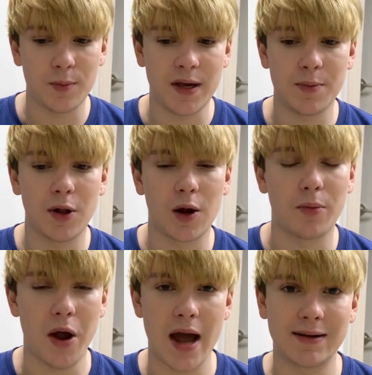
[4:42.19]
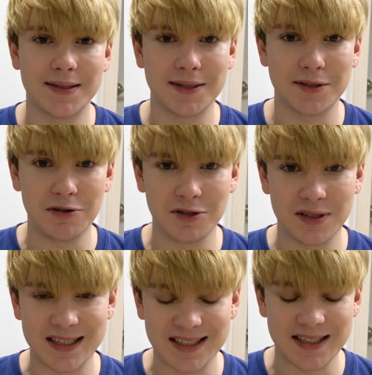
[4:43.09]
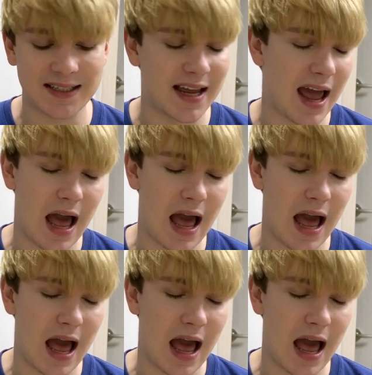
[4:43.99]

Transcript: People are practicing social distancing.